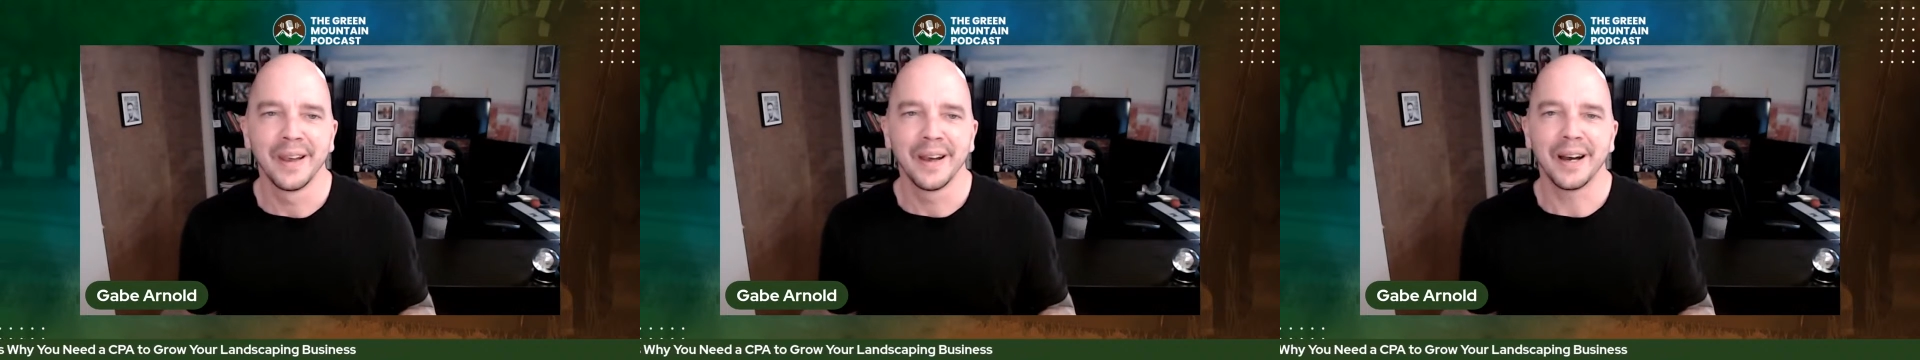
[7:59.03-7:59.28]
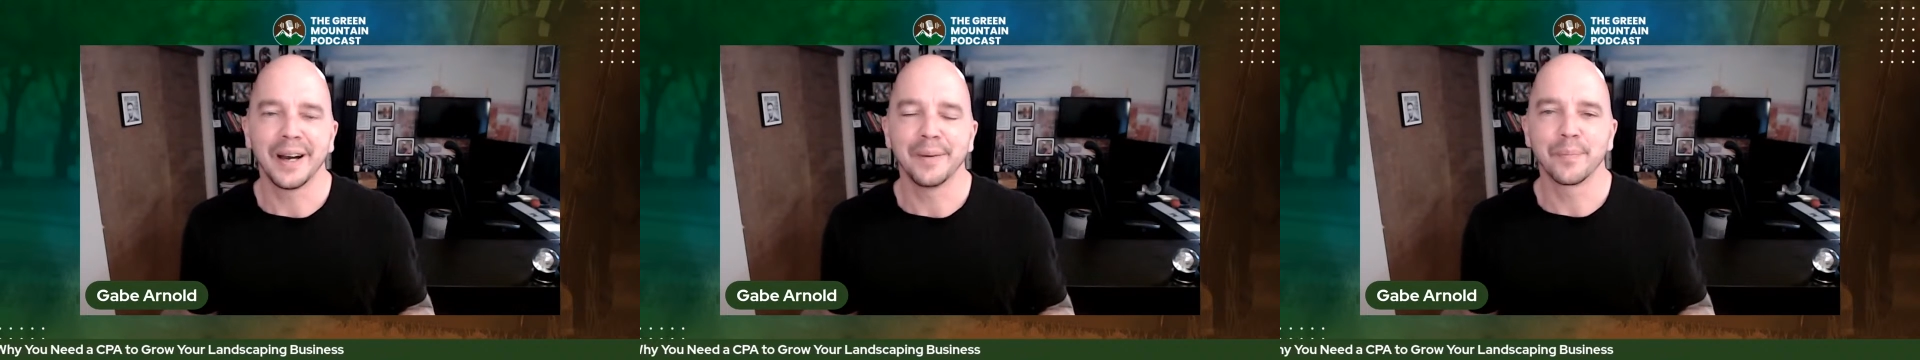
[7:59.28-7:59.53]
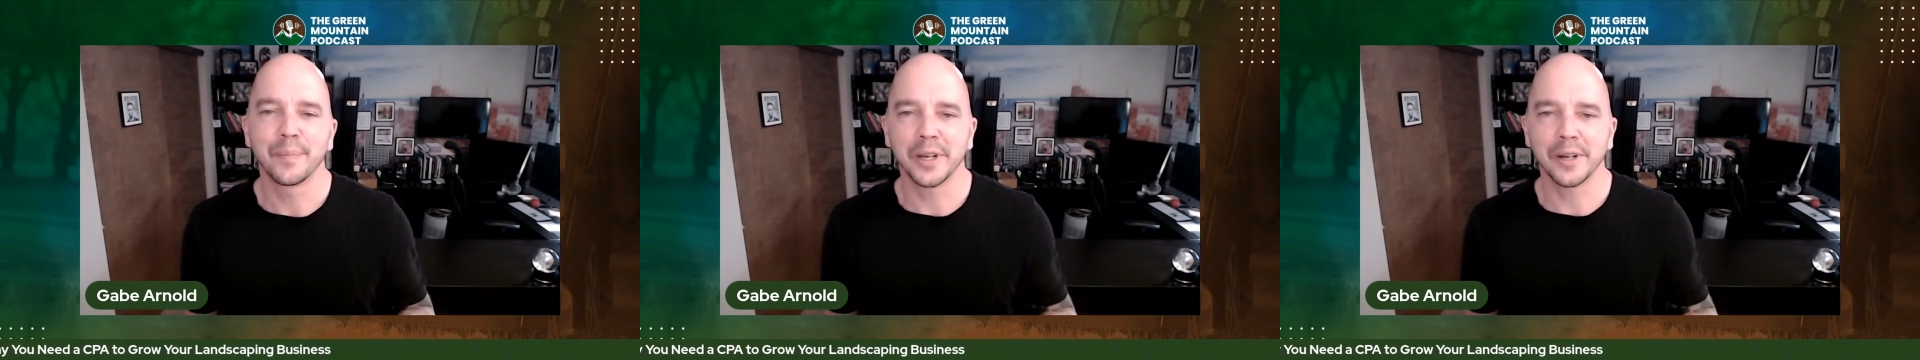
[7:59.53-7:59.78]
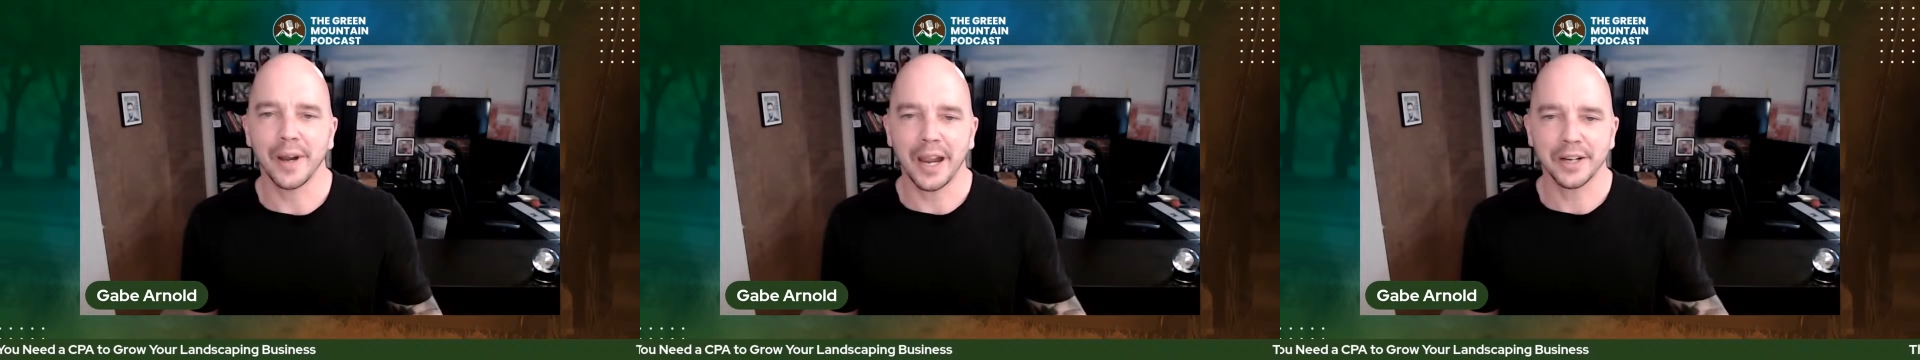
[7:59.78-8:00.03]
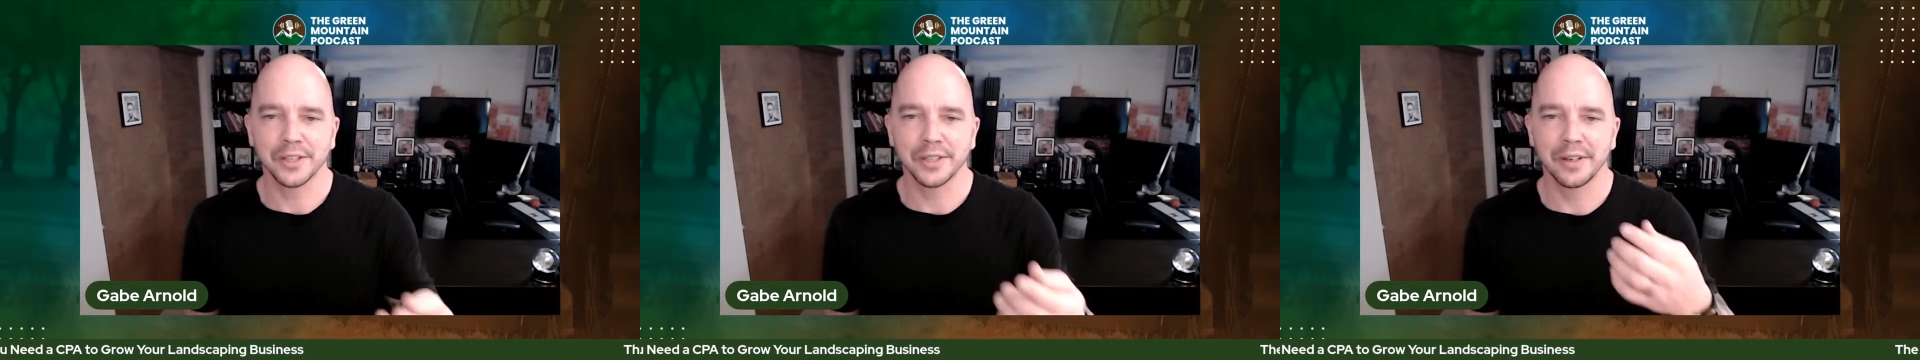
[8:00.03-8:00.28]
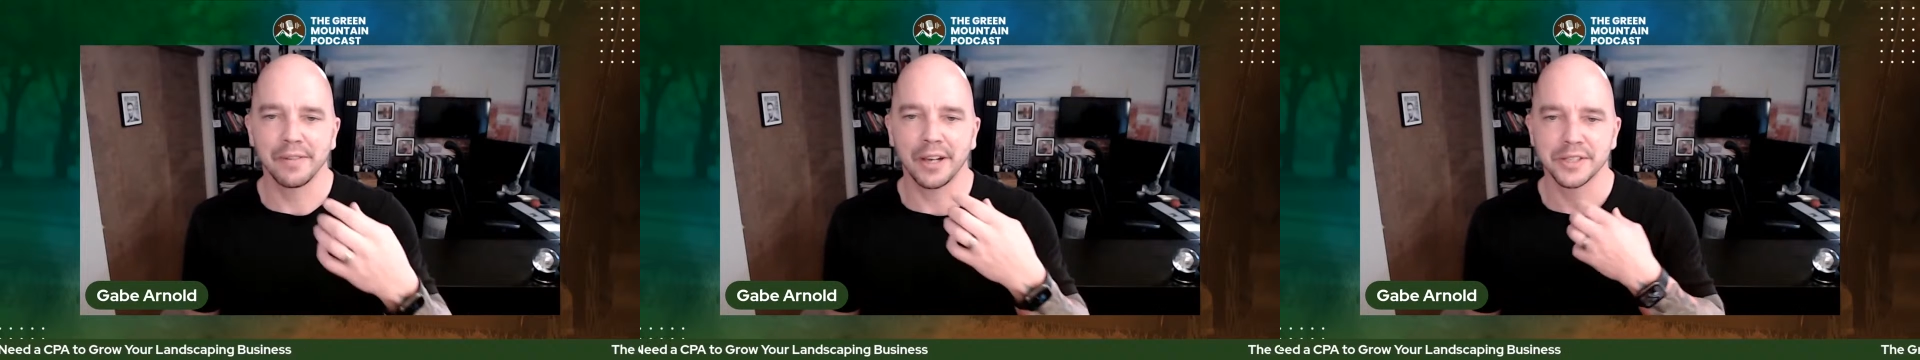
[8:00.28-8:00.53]
but you're actually
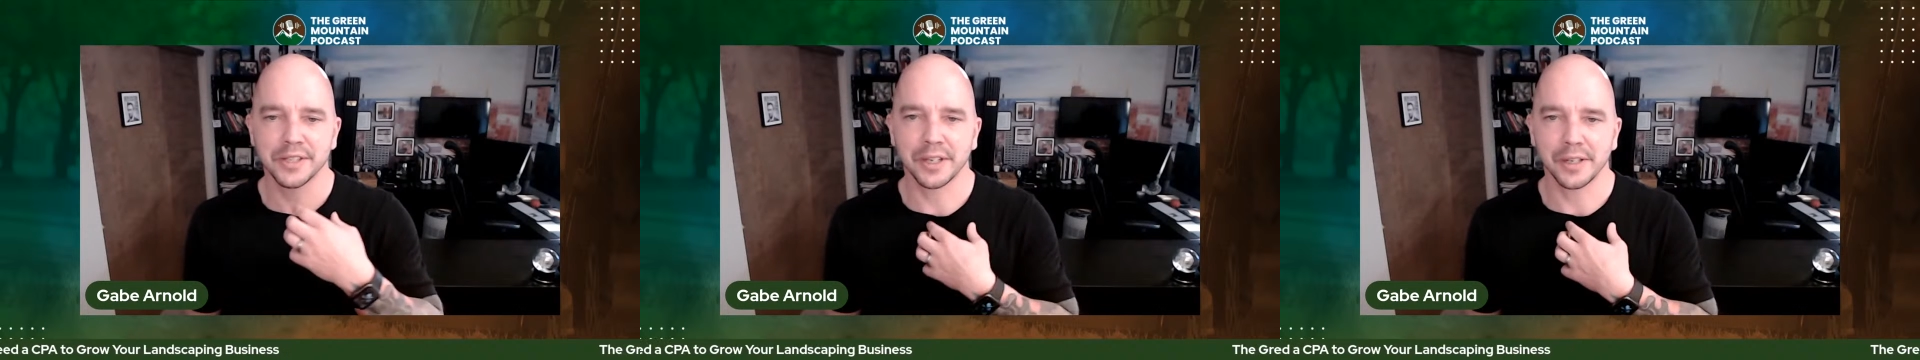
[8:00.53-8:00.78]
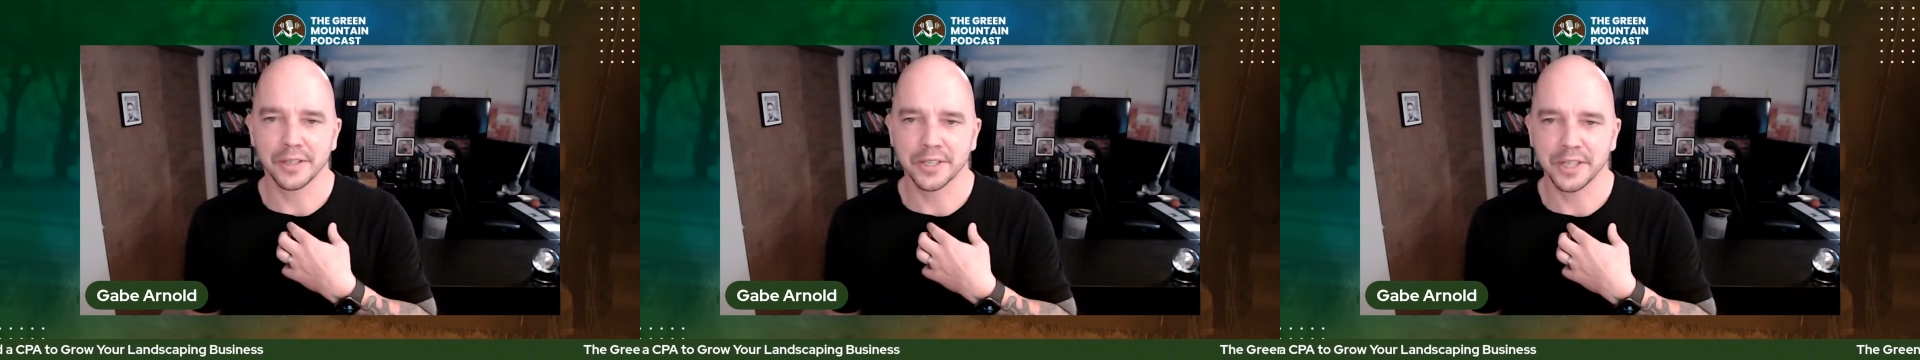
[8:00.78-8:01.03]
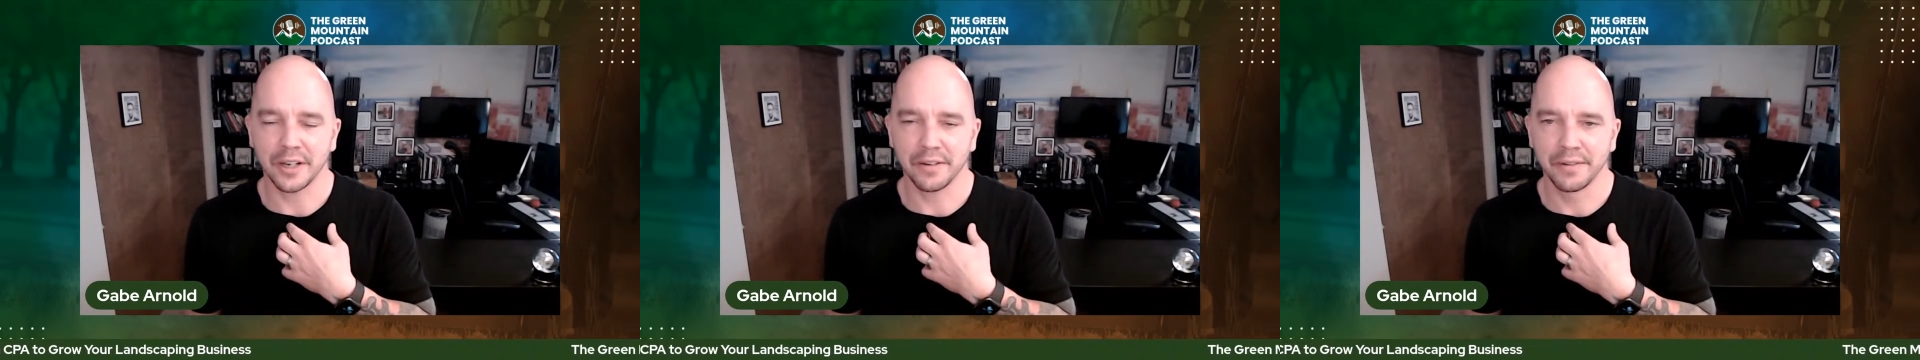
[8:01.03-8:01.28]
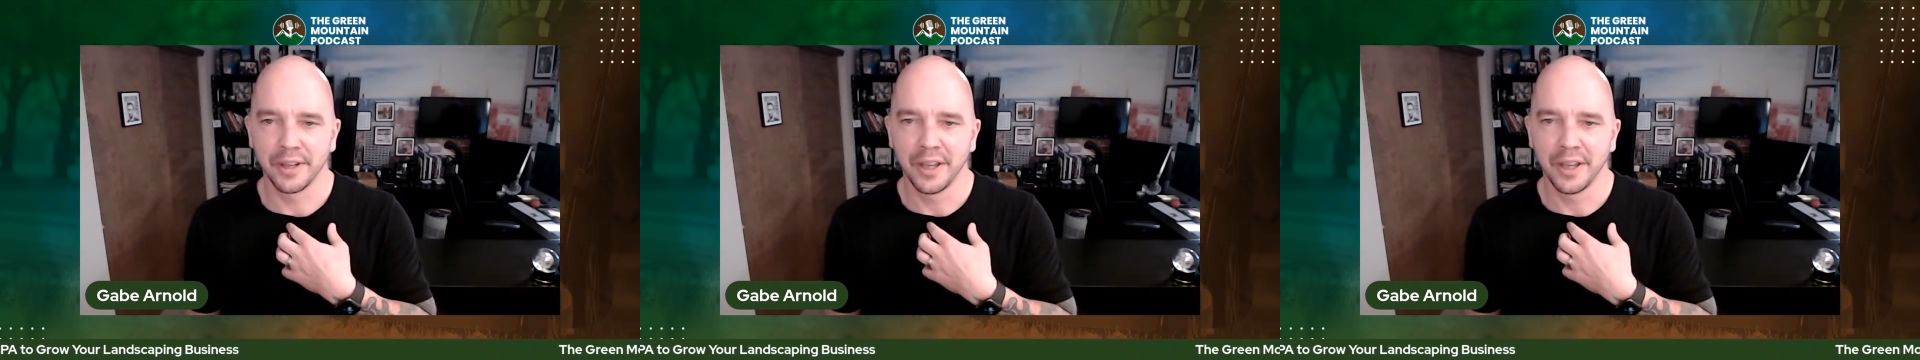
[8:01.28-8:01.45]
investing in yourself.